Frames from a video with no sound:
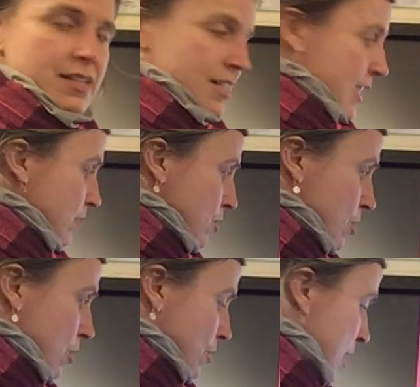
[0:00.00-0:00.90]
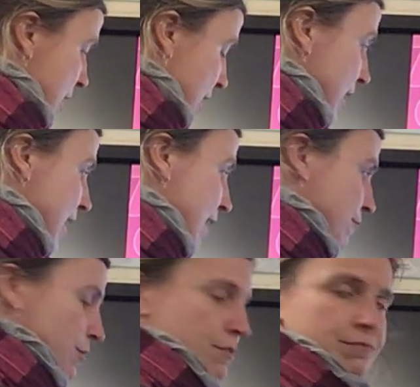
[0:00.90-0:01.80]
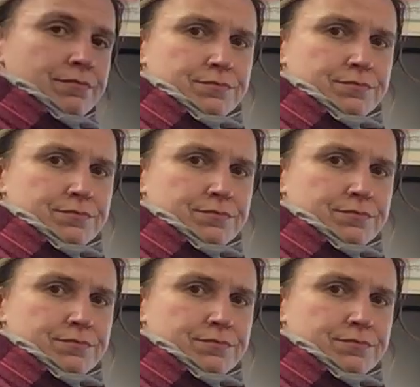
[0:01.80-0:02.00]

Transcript: Let's count on 11.